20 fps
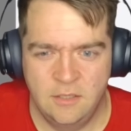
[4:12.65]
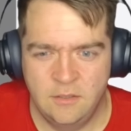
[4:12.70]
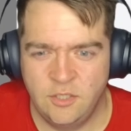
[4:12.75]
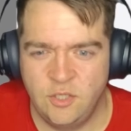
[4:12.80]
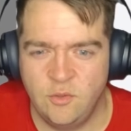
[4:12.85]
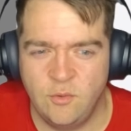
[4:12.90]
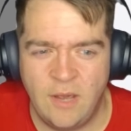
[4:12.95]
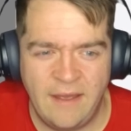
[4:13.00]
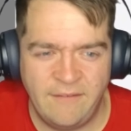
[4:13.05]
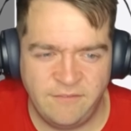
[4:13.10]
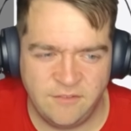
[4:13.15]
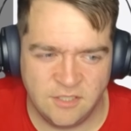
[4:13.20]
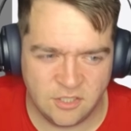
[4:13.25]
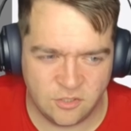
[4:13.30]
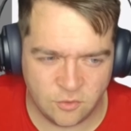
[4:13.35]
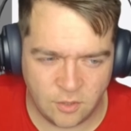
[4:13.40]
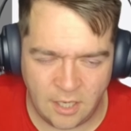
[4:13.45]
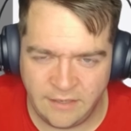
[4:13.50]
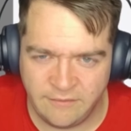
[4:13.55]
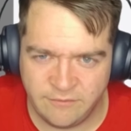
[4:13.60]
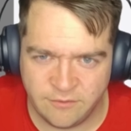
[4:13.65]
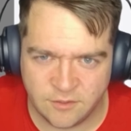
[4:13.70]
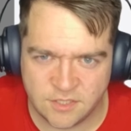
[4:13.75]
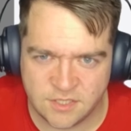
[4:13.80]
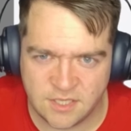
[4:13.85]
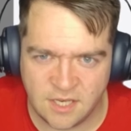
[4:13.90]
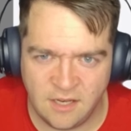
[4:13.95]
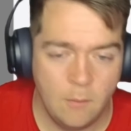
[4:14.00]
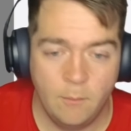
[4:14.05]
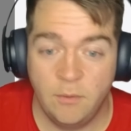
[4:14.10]
You have to grind for
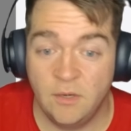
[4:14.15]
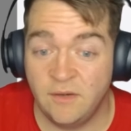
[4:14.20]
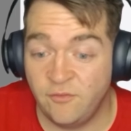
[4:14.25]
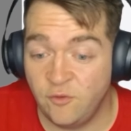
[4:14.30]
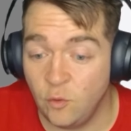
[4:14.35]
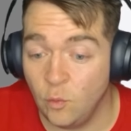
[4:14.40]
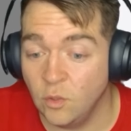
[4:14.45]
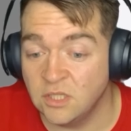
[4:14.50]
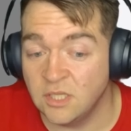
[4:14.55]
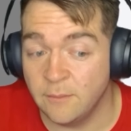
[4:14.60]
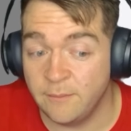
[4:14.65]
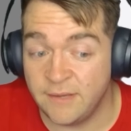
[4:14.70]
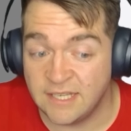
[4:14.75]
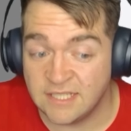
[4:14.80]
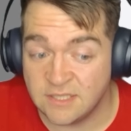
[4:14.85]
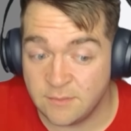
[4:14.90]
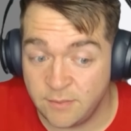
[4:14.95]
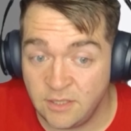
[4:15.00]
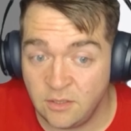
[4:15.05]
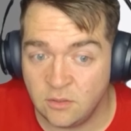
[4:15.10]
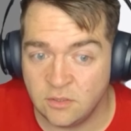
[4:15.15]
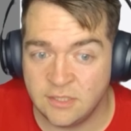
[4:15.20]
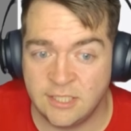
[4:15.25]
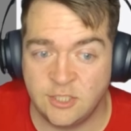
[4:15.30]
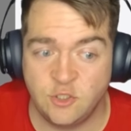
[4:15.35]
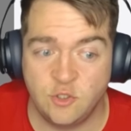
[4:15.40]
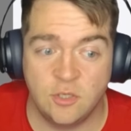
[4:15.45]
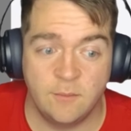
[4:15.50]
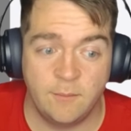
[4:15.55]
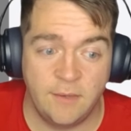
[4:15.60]
stuff, but if you want the best build
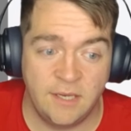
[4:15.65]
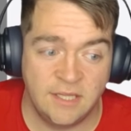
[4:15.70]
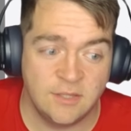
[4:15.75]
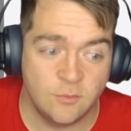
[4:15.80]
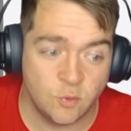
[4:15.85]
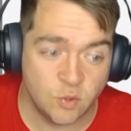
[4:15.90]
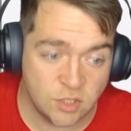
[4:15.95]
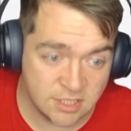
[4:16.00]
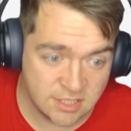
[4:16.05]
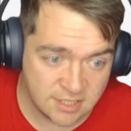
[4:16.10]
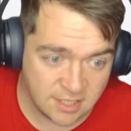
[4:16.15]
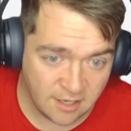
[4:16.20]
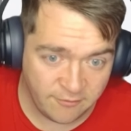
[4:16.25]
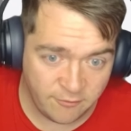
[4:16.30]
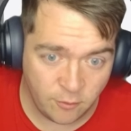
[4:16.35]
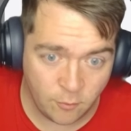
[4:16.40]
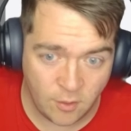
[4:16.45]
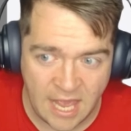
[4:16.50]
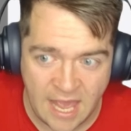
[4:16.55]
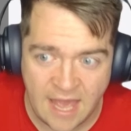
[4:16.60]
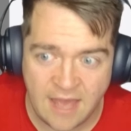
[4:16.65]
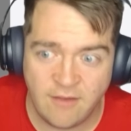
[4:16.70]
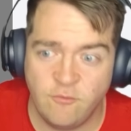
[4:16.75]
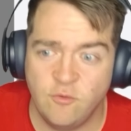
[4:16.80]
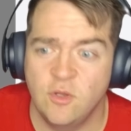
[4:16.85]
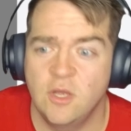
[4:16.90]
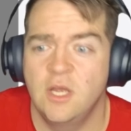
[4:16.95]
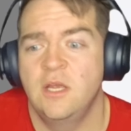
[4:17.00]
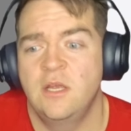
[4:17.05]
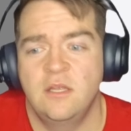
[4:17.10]
that you can make with the stuff you
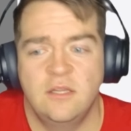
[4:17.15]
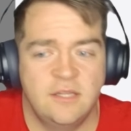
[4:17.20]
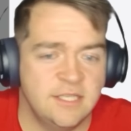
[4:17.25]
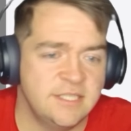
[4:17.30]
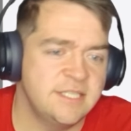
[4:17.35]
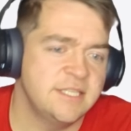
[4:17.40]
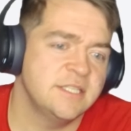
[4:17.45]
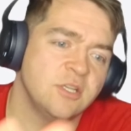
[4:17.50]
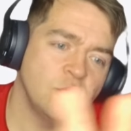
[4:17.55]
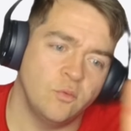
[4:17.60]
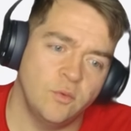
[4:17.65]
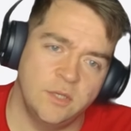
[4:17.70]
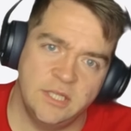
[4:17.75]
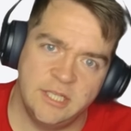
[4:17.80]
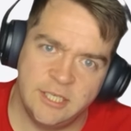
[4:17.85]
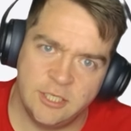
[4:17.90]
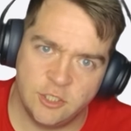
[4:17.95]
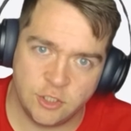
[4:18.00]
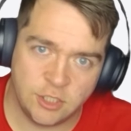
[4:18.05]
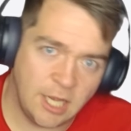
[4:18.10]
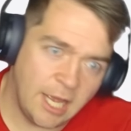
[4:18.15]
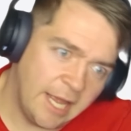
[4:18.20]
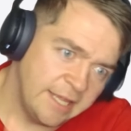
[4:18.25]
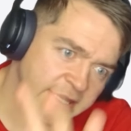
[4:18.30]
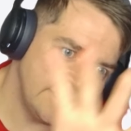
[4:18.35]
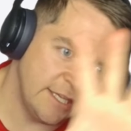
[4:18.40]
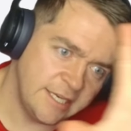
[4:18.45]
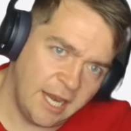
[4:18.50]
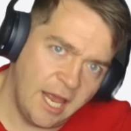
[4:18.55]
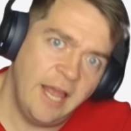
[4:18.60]
have, this is a really good
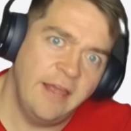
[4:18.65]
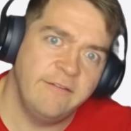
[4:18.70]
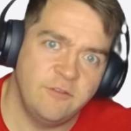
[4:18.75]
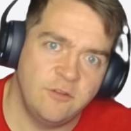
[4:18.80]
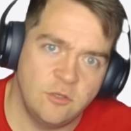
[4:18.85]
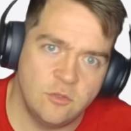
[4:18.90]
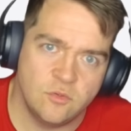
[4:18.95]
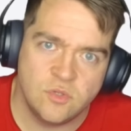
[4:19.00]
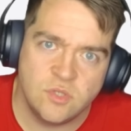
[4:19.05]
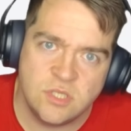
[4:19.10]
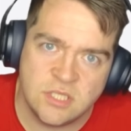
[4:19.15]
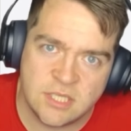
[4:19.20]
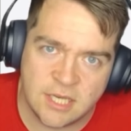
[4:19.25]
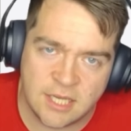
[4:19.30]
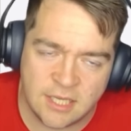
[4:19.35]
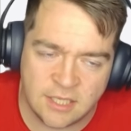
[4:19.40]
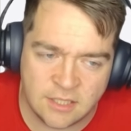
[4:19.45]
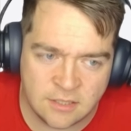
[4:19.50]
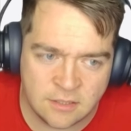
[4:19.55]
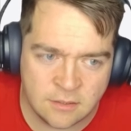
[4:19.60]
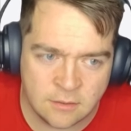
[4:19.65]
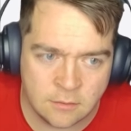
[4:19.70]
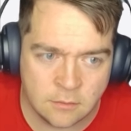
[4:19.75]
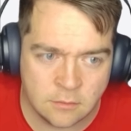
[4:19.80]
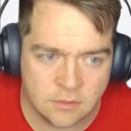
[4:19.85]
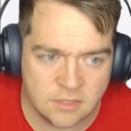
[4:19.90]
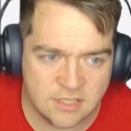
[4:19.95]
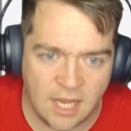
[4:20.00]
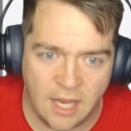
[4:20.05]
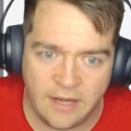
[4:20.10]
guide that I've used
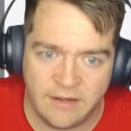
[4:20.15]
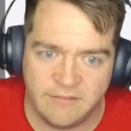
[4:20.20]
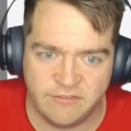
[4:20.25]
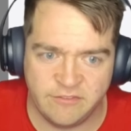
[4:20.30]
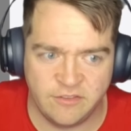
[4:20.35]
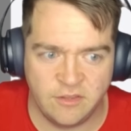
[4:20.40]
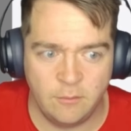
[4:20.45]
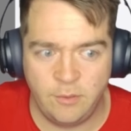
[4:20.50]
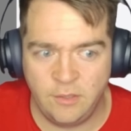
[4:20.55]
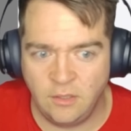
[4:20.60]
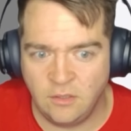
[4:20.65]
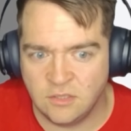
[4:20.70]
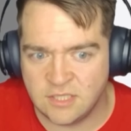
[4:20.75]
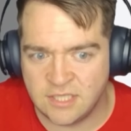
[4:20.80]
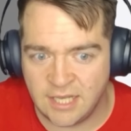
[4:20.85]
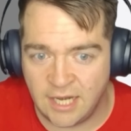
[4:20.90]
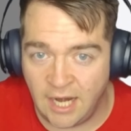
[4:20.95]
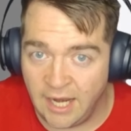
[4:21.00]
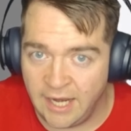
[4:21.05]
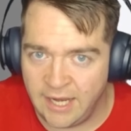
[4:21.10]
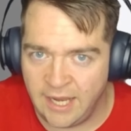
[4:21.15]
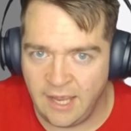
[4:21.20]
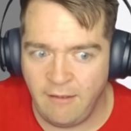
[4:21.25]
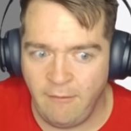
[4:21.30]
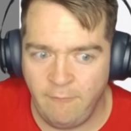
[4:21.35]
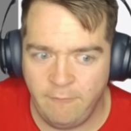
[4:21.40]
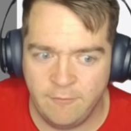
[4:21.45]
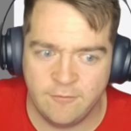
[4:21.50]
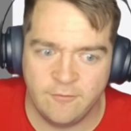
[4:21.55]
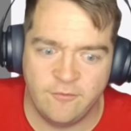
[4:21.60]
inside of the builds that I
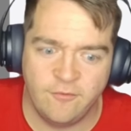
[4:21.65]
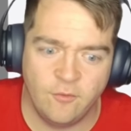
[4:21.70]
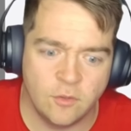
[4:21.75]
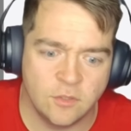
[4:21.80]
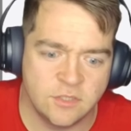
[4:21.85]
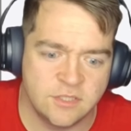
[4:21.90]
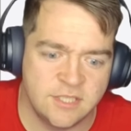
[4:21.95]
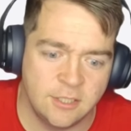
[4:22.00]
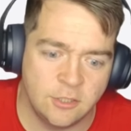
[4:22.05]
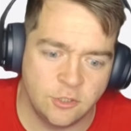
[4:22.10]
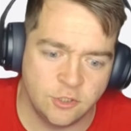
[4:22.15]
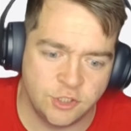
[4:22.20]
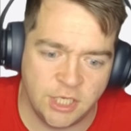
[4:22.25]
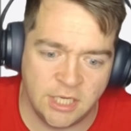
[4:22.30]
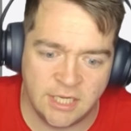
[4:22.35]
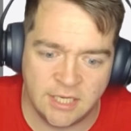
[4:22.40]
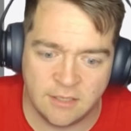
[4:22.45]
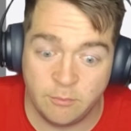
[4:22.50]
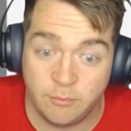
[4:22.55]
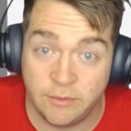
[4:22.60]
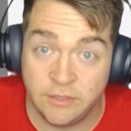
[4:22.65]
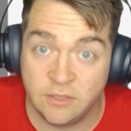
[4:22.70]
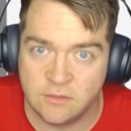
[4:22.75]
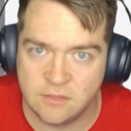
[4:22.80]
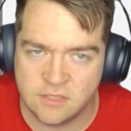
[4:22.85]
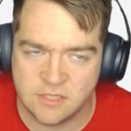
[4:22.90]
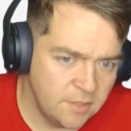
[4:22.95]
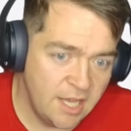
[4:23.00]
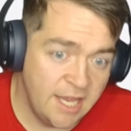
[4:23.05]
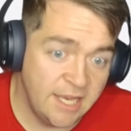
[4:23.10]
have for synergetic
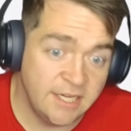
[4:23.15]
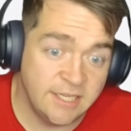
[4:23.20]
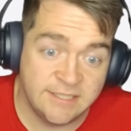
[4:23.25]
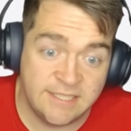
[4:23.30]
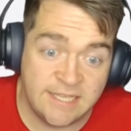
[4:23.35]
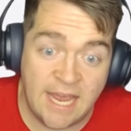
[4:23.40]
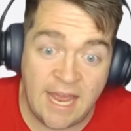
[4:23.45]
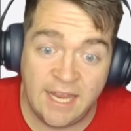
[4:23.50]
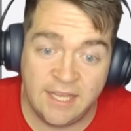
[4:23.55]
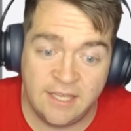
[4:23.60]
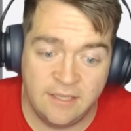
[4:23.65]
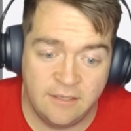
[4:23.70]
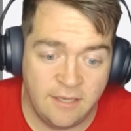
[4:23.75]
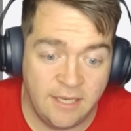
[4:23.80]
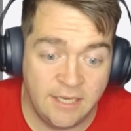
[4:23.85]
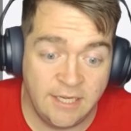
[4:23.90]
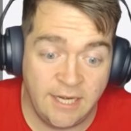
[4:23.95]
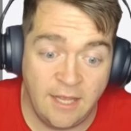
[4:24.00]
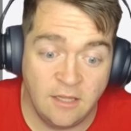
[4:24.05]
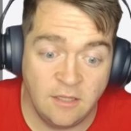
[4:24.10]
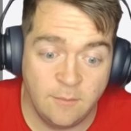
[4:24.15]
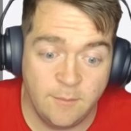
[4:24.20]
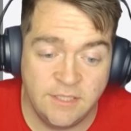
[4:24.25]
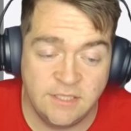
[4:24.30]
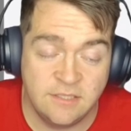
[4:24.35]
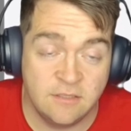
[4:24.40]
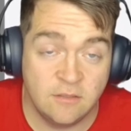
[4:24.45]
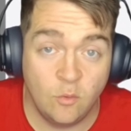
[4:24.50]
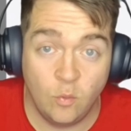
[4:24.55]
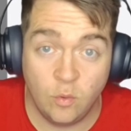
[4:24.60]
builds. And attack and
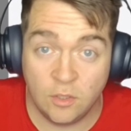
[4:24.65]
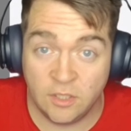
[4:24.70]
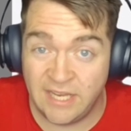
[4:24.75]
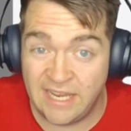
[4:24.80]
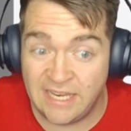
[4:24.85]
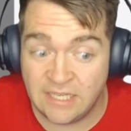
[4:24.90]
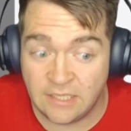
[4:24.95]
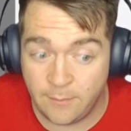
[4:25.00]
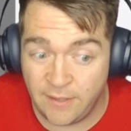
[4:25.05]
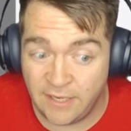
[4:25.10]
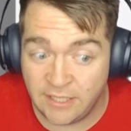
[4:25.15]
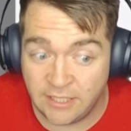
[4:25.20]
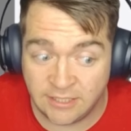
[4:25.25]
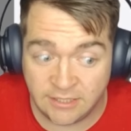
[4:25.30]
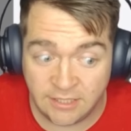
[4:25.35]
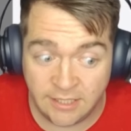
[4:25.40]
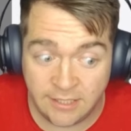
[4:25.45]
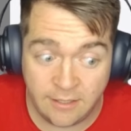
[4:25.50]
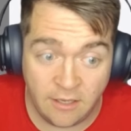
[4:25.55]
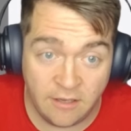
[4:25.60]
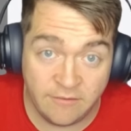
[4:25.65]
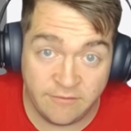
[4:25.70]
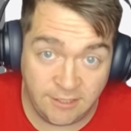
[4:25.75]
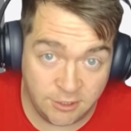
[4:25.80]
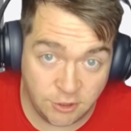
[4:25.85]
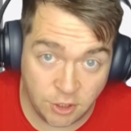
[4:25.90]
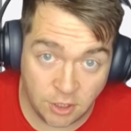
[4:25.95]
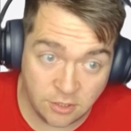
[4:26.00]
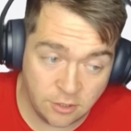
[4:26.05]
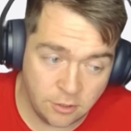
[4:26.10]
element work independently of
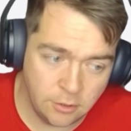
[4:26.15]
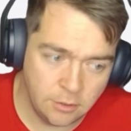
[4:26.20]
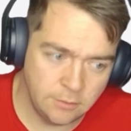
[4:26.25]
each other.